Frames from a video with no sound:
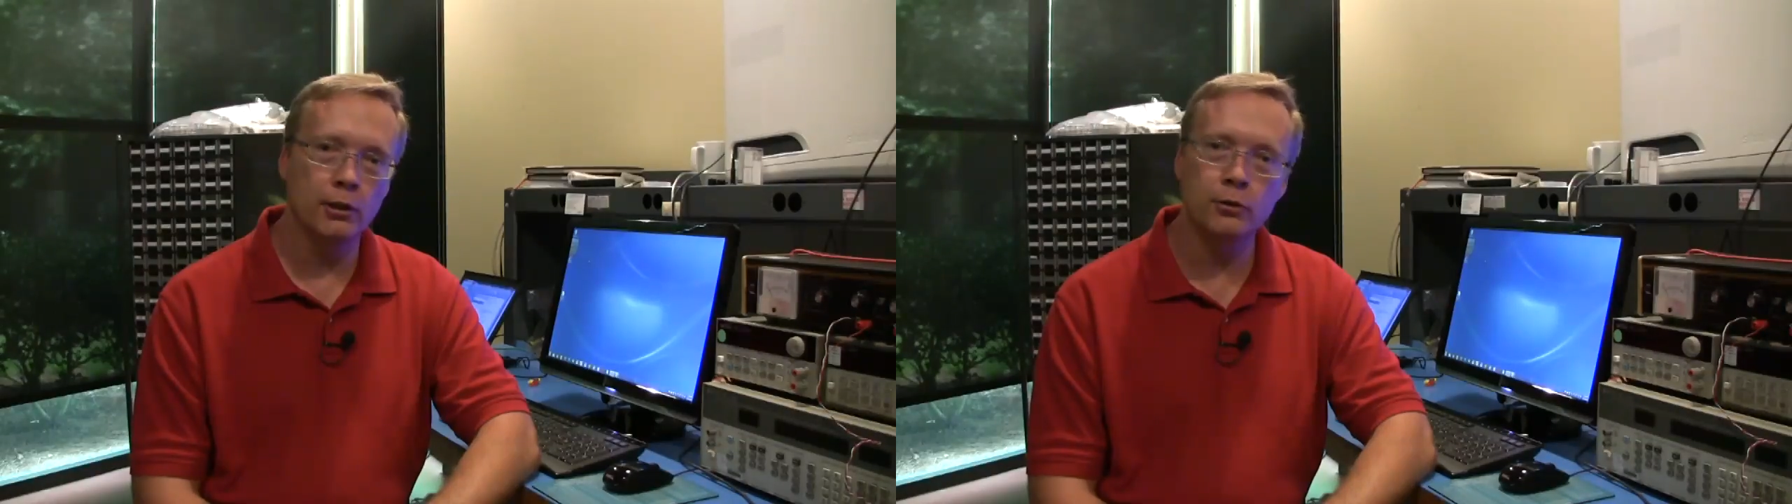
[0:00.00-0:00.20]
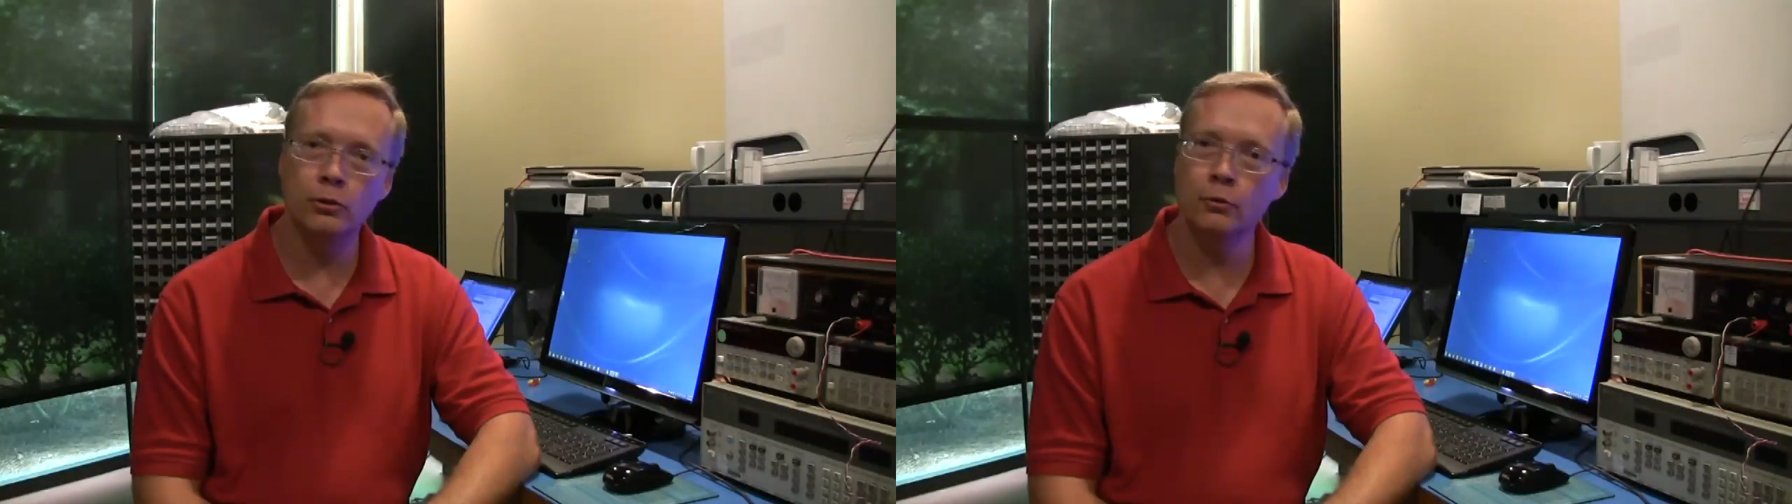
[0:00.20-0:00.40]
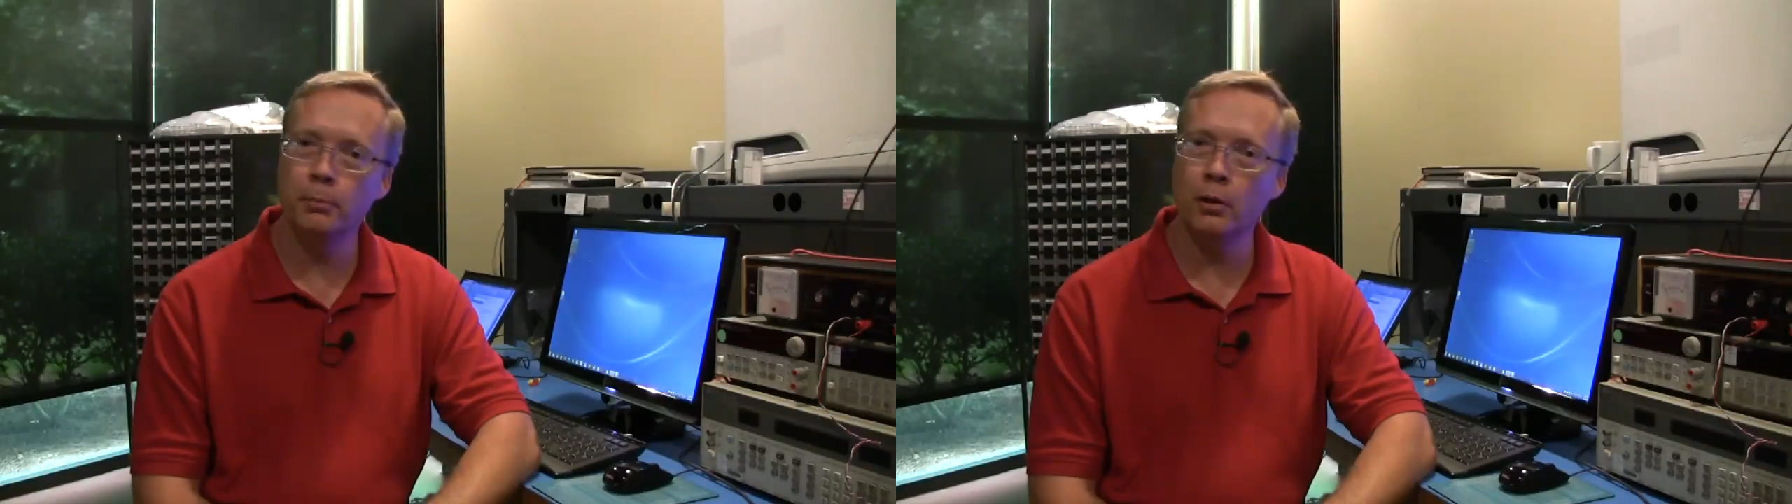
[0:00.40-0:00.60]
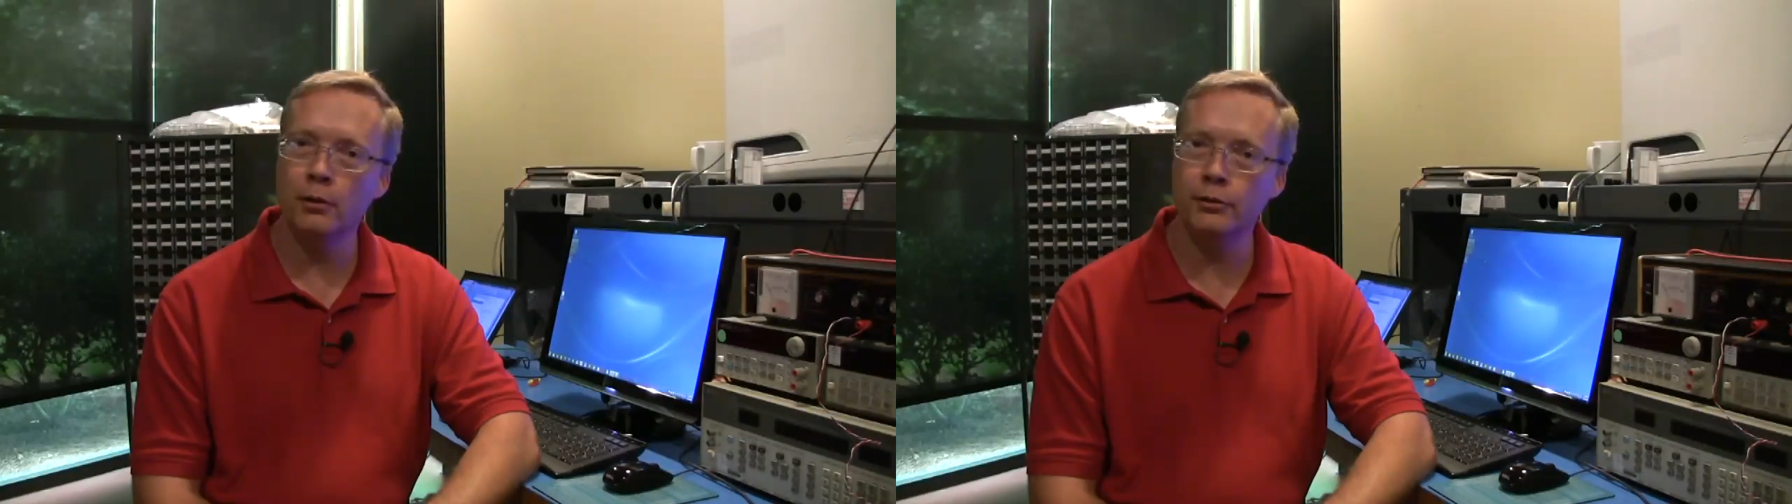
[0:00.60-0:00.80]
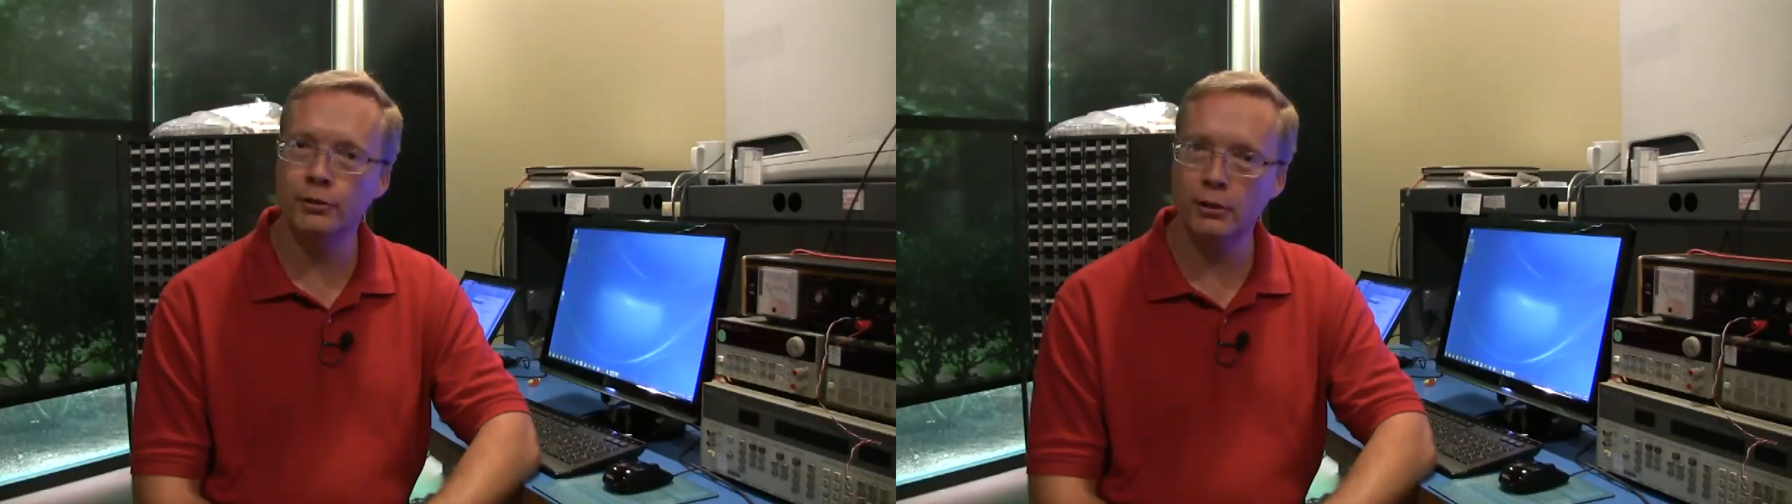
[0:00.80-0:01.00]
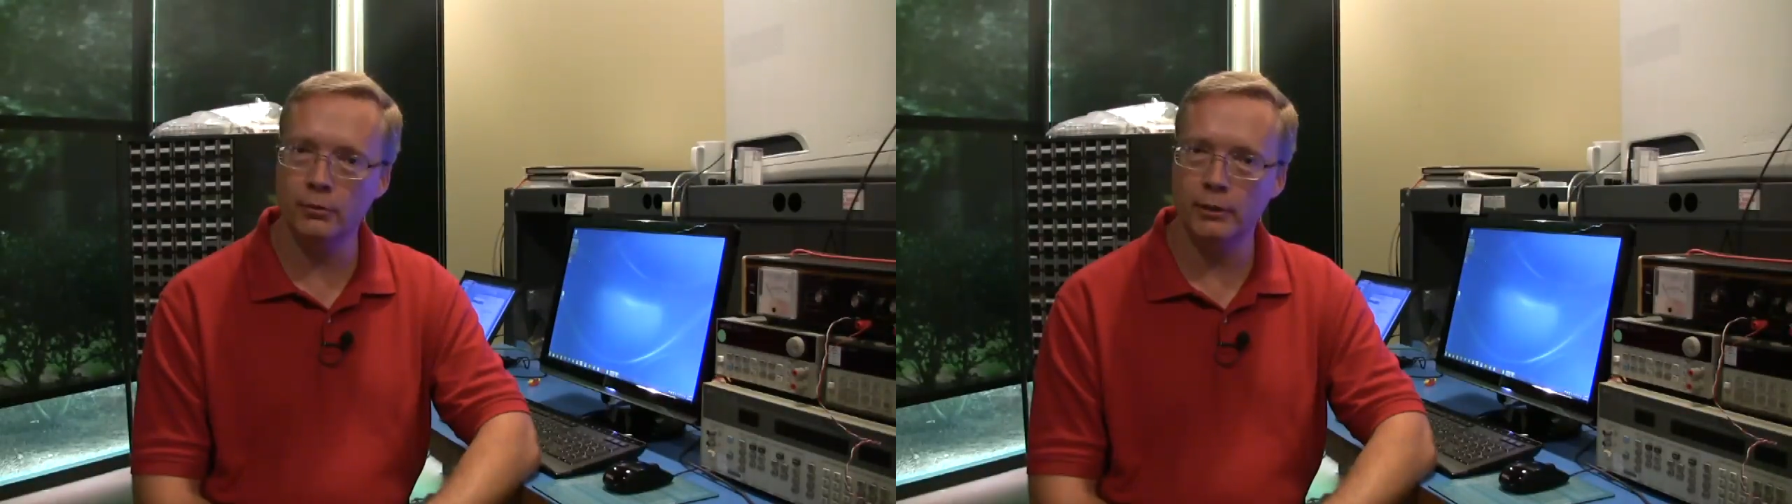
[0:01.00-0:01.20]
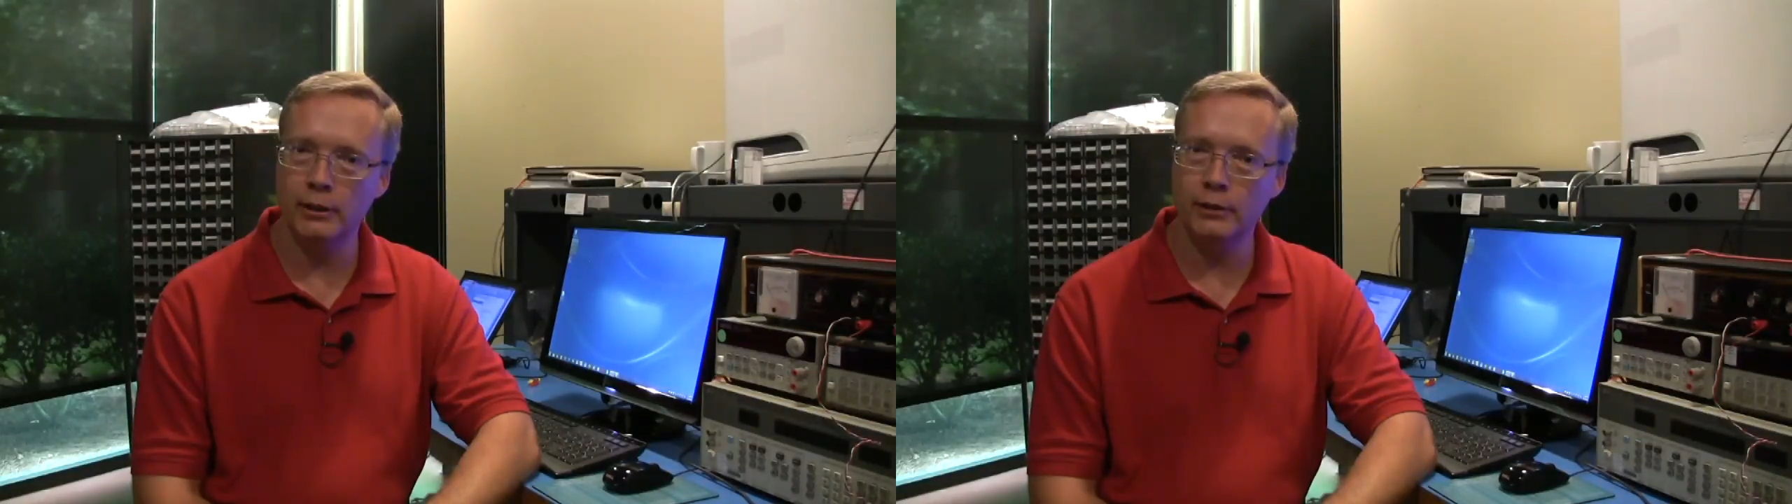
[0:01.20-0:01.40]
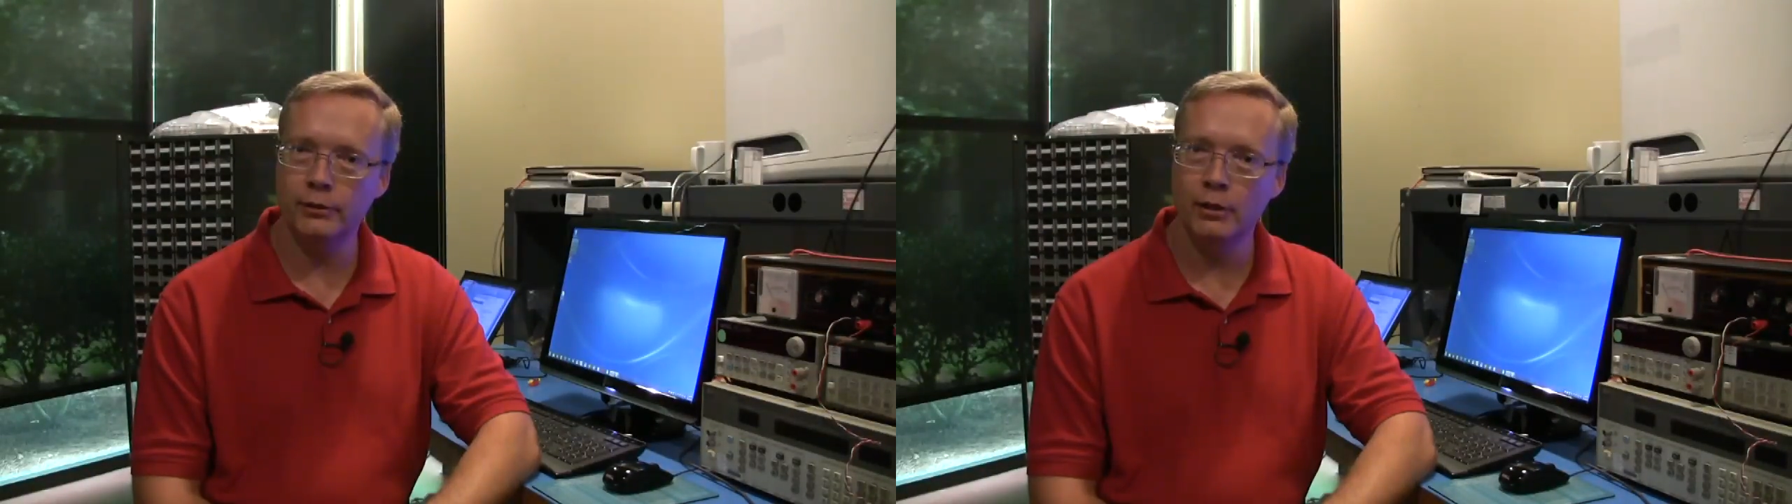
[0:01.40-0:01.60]
a two-part
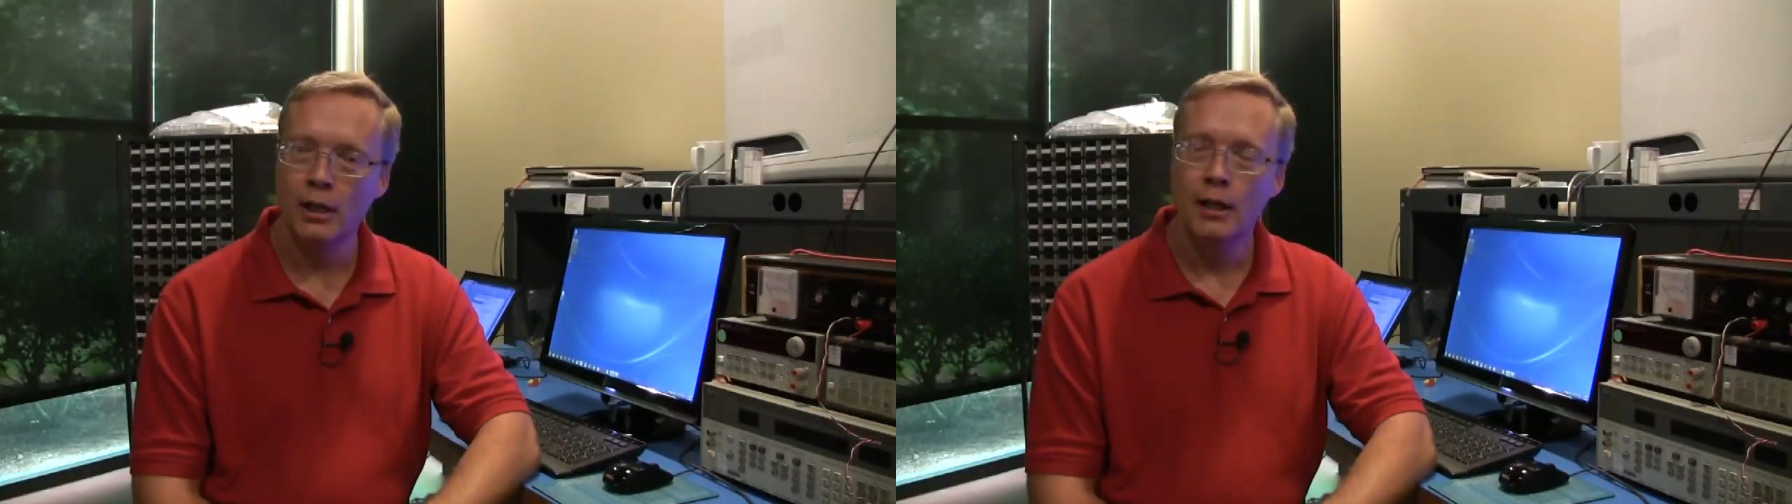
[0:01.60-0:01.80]
series